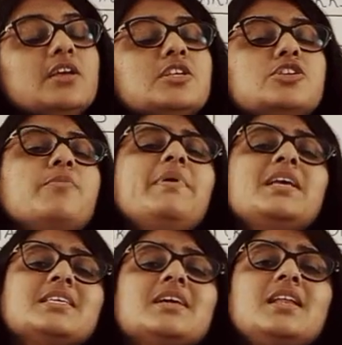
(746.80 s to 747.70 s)
So
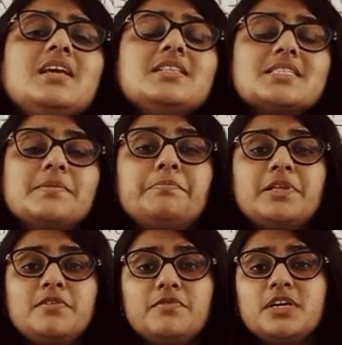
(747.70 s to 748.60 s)
basically in
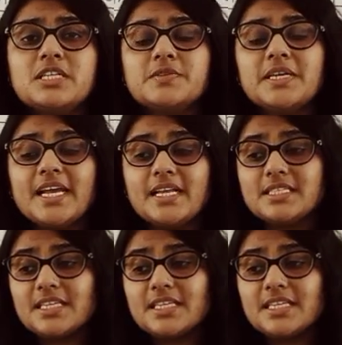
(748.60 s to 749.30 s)
simple words we can